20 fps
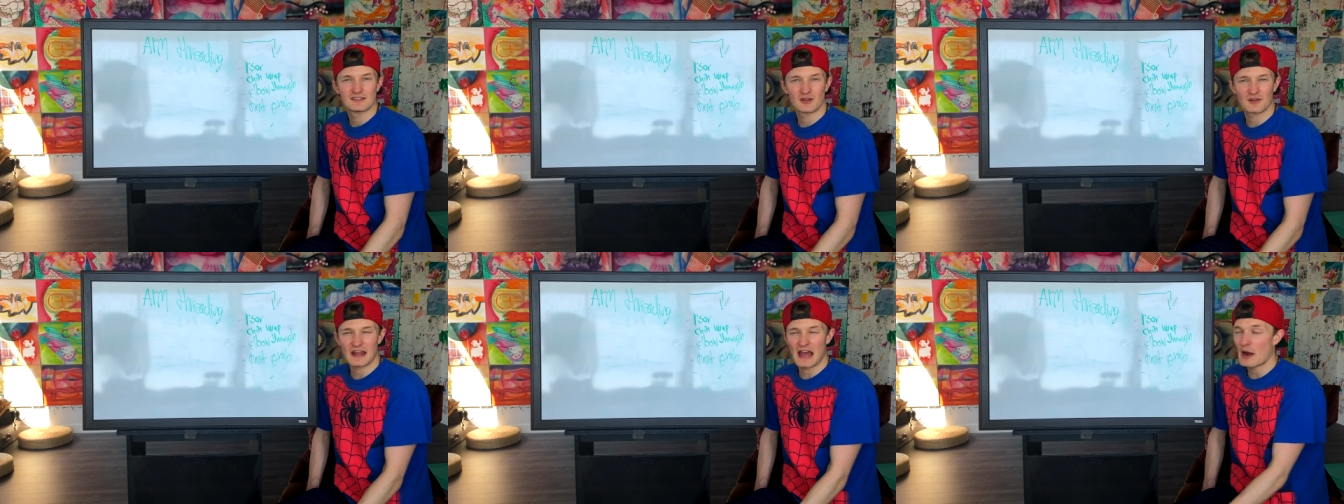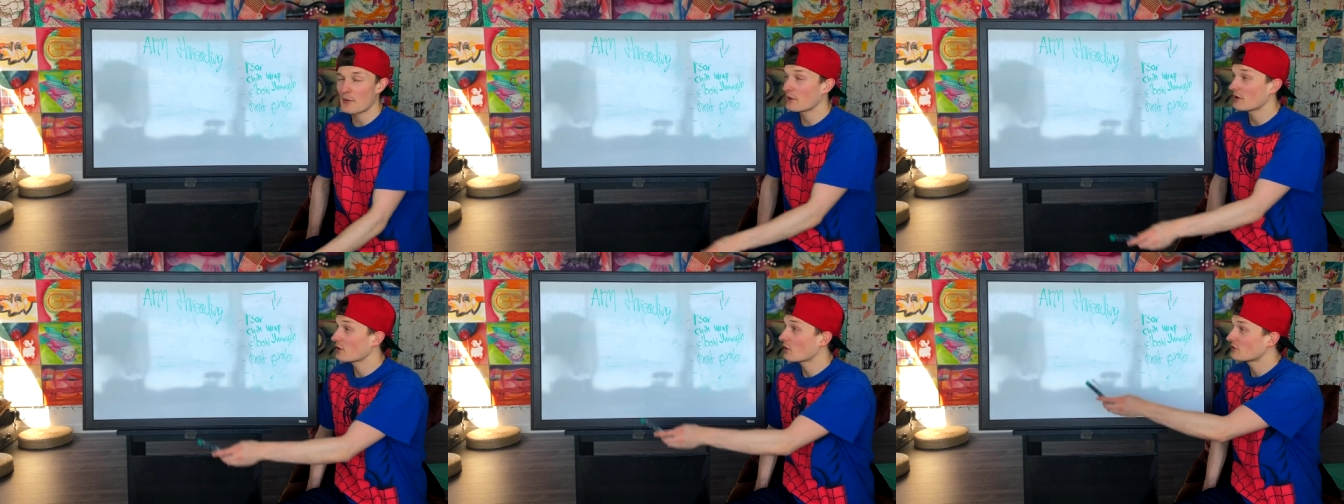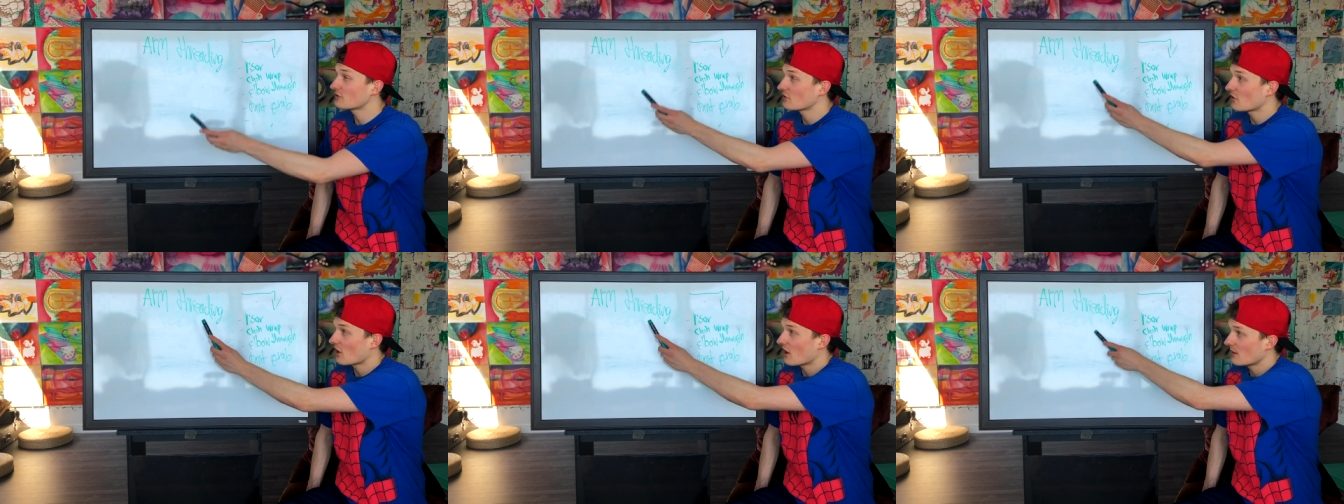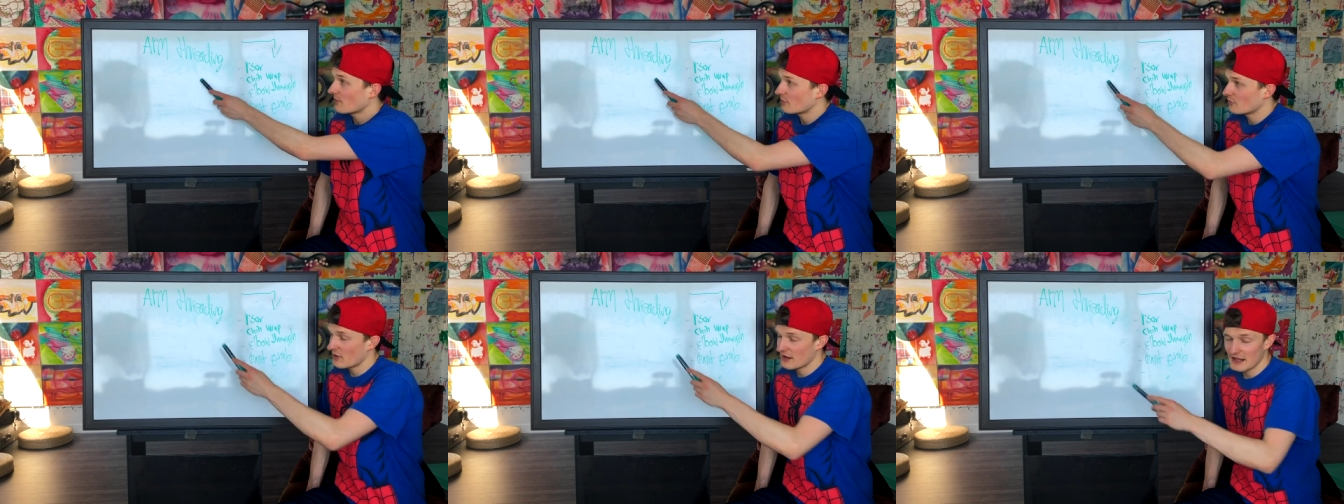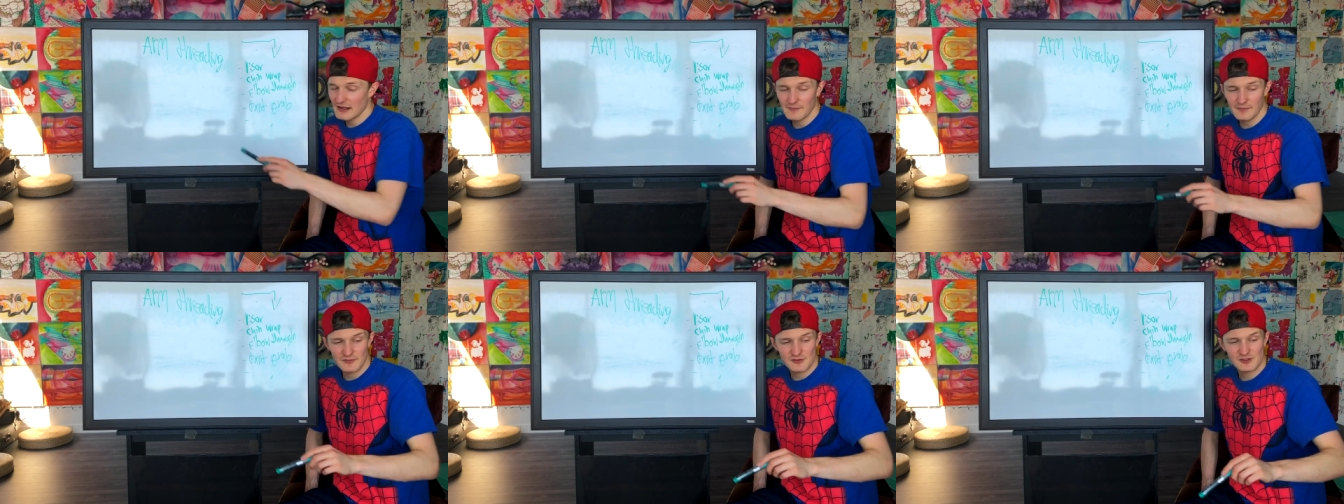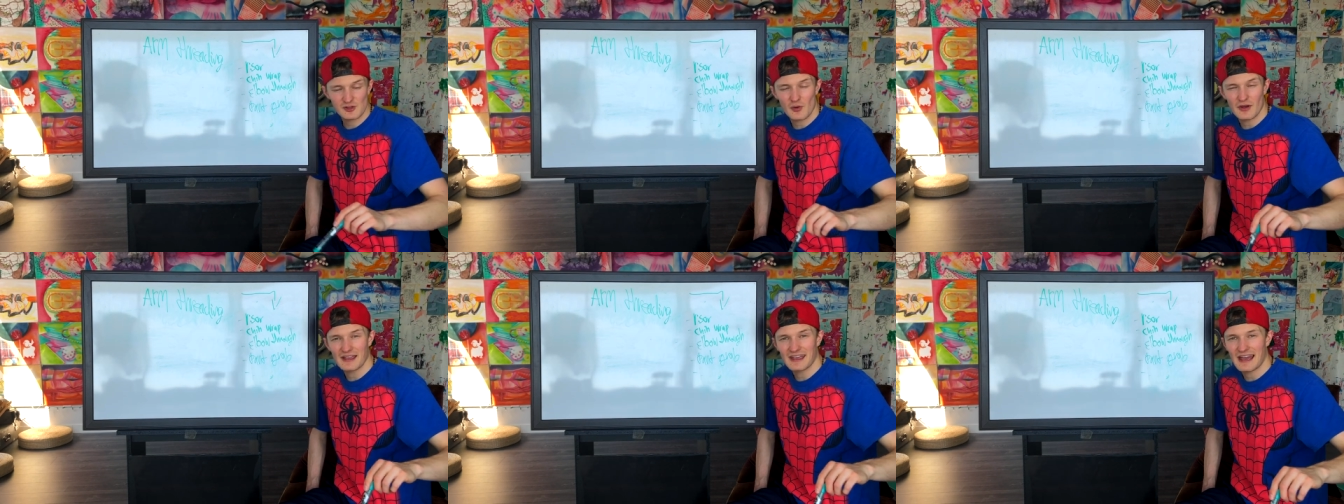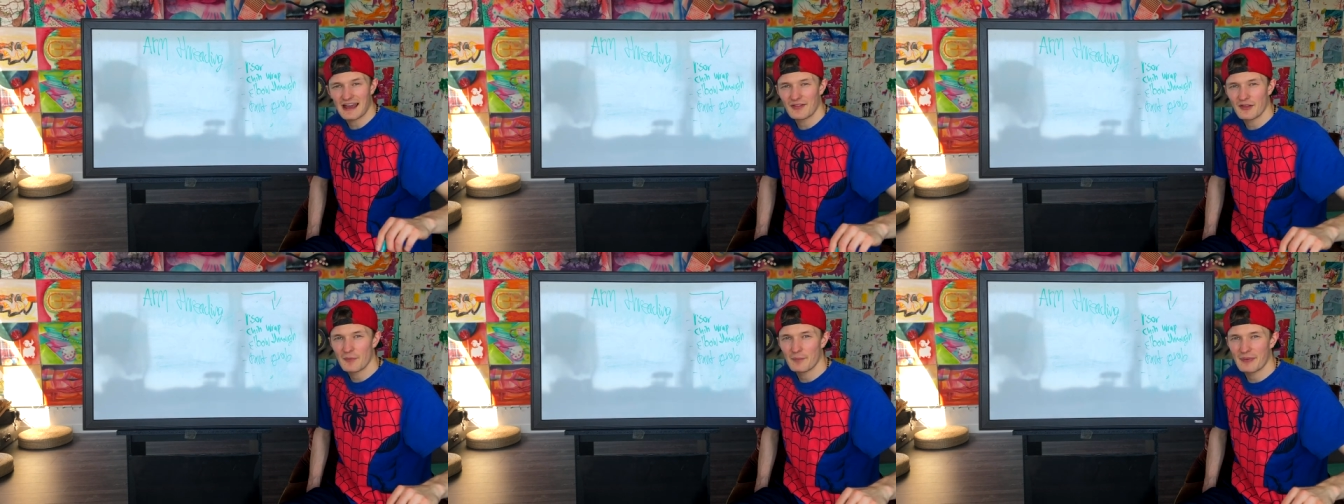So now we're going to go to arm threading. So
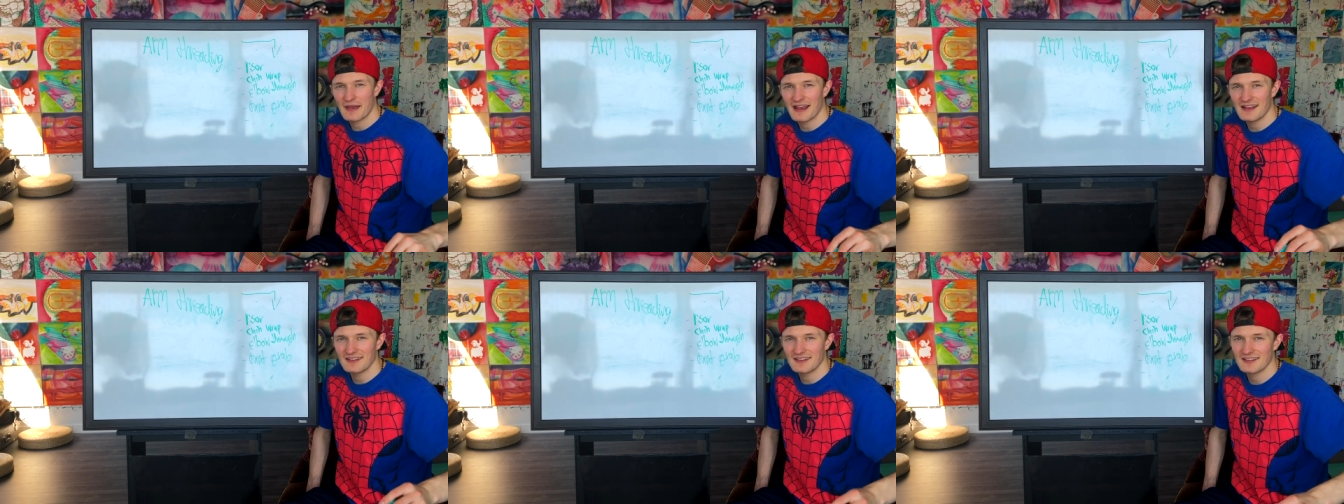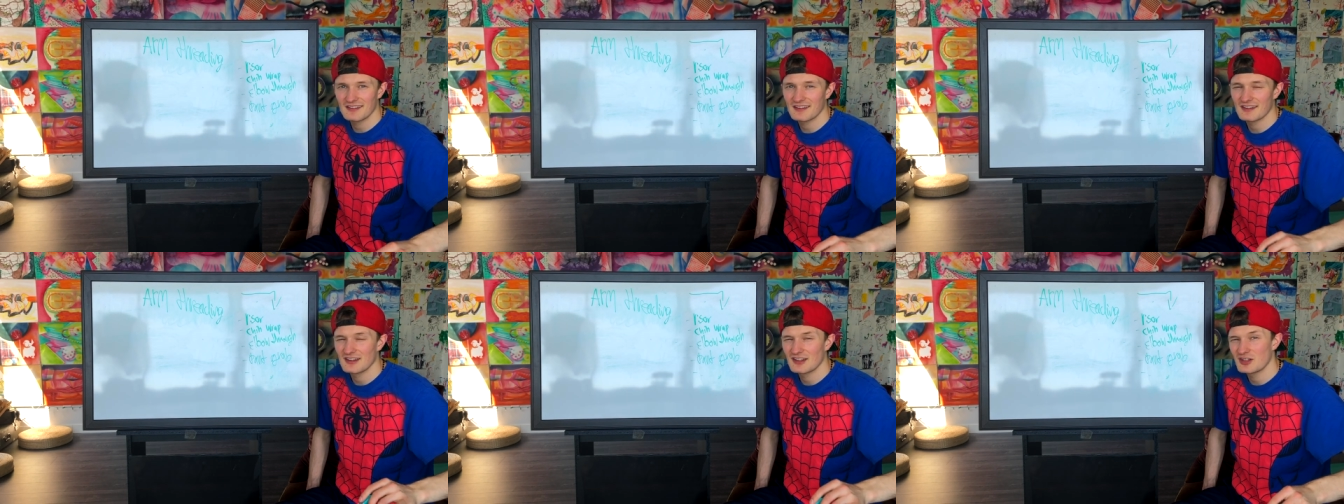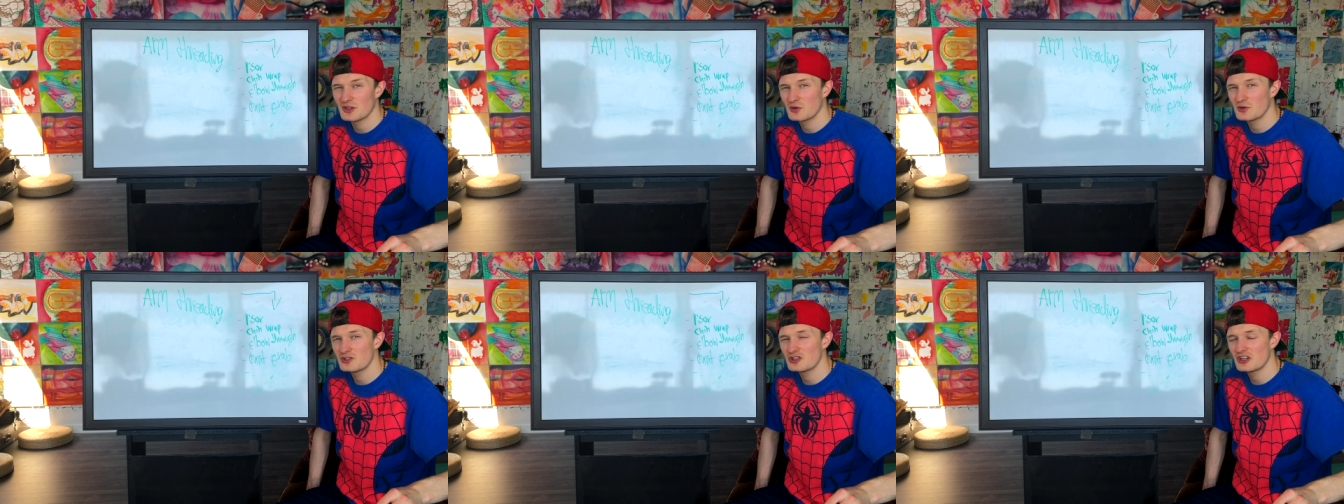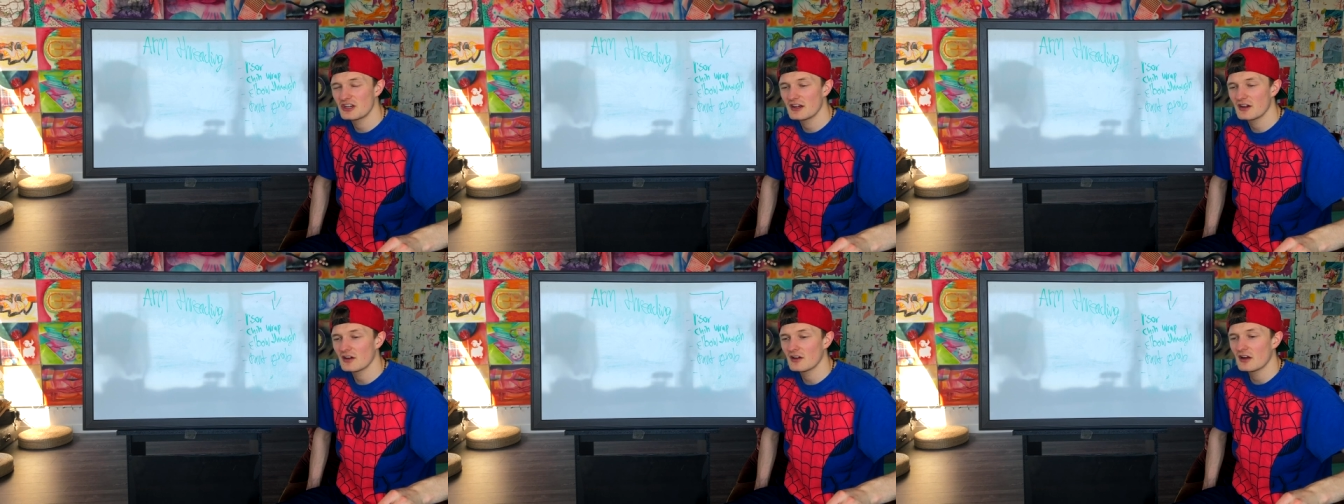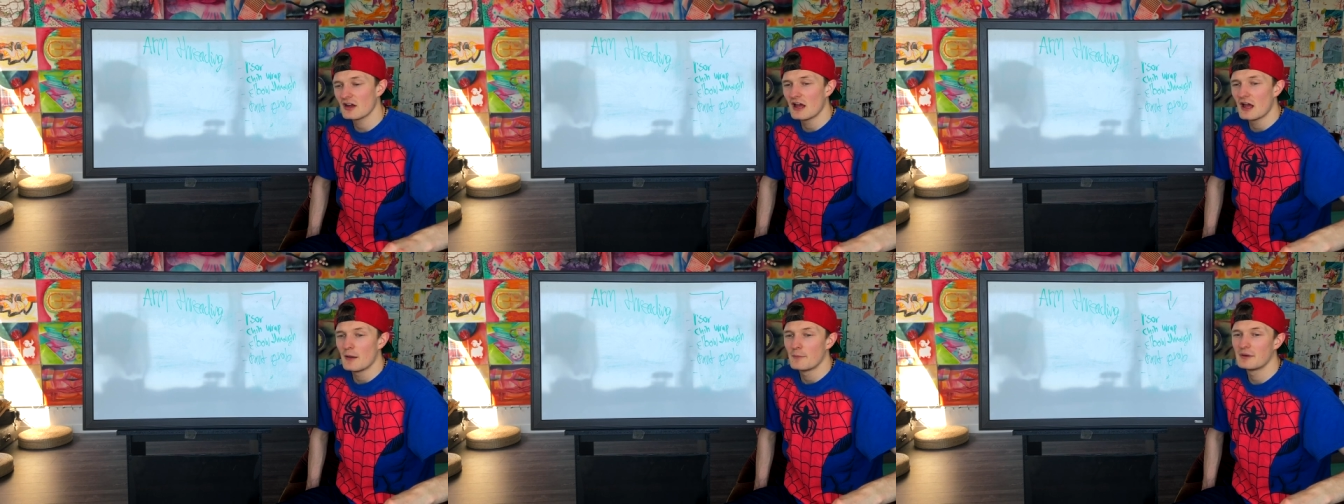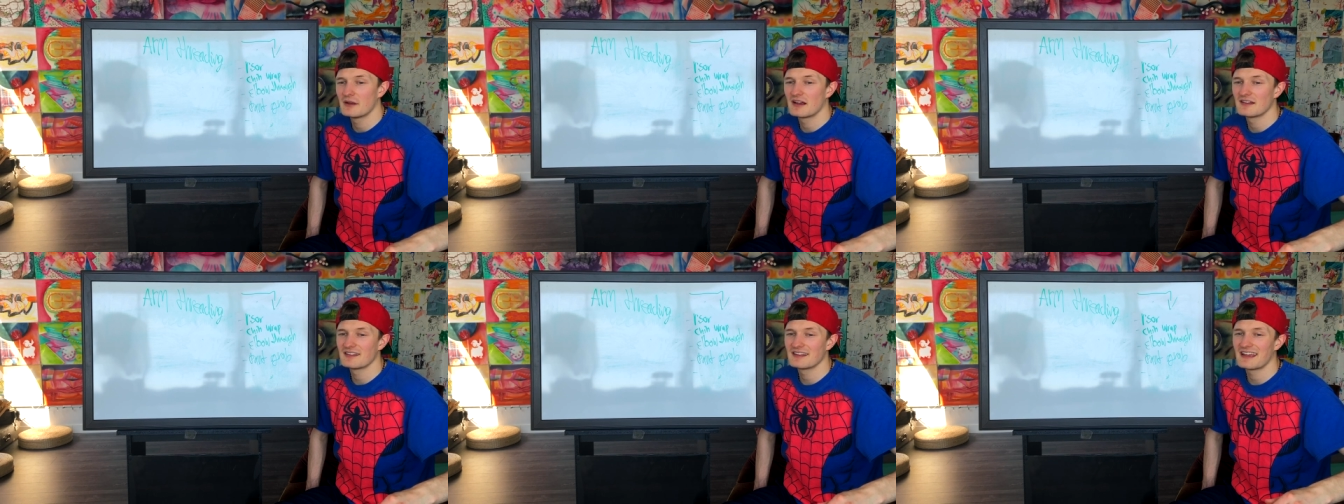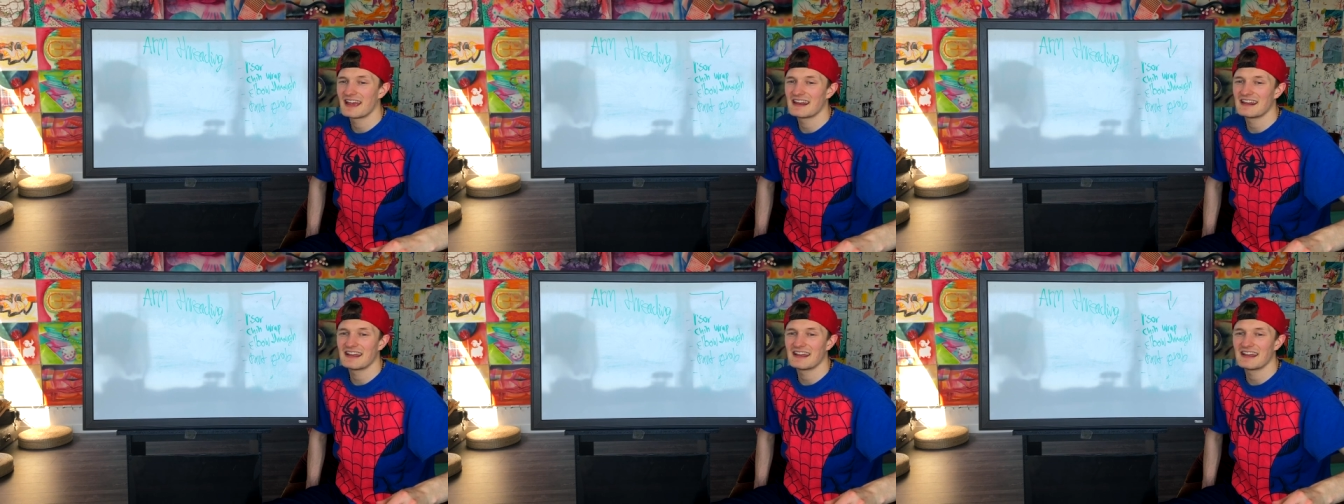again, the base isn't huge here because again,